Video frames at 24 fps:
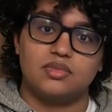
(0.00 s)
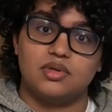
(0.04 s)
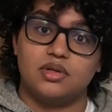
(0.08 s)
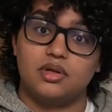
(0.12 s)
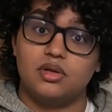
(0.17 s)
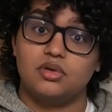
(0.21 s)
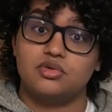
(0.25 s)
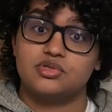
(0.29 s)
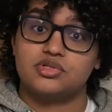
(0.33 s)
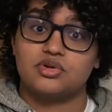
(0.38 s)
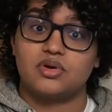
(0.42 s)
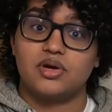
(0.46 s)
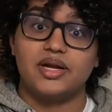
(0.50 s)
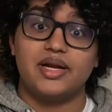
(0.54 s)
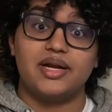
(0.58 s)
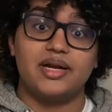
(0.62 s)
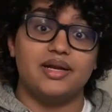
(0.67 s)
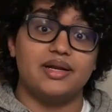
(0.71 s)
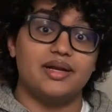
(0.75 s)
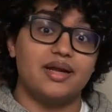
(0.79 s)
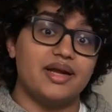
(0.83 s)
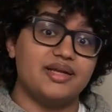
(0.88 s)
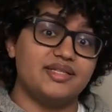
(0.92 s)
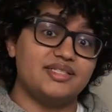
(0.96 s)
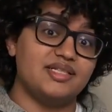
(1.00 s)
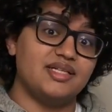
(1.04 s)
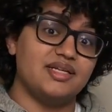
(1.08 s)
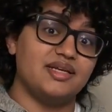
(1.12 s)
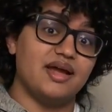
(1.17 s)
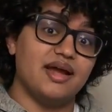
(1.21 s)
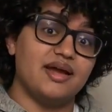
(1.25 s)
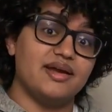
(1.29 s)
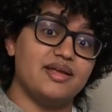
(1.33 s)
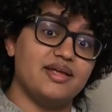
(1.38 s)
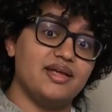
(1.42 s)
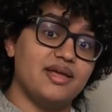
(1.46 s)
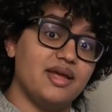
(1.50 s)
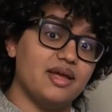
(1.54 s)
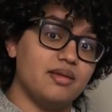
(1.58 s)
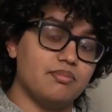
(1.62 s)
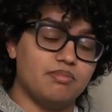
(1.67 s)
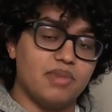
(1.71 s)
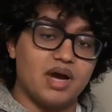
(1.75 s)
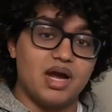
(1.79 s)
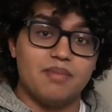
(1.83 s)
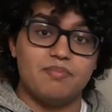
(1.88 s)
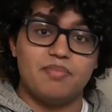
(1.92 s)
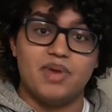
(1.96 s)
It was created in 1998
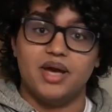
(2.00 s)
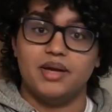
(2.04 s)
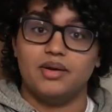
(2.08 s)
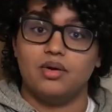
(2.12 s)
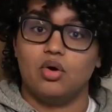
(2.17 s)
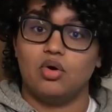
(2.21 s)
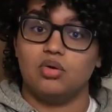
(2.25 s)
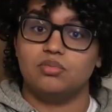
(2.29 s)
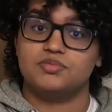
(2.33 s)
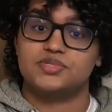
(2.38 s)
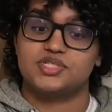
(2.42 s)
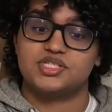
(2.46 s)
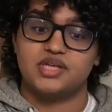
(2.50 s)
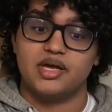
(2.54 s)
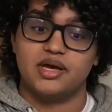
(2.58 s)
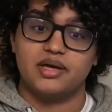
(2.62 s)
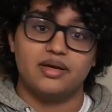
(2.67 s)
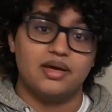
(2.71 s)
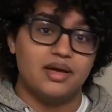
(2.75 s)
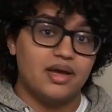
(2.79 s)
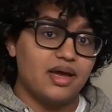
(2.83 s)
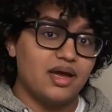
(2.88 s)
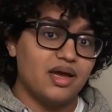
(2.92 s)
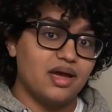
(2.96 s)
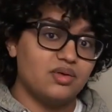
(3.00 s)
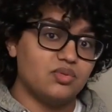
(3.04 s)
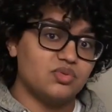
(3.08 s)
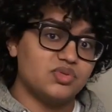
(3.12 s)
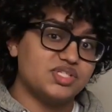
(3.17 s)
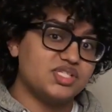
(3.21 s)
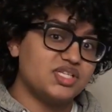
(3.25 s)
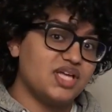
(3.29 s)
by Ben Olmsted and was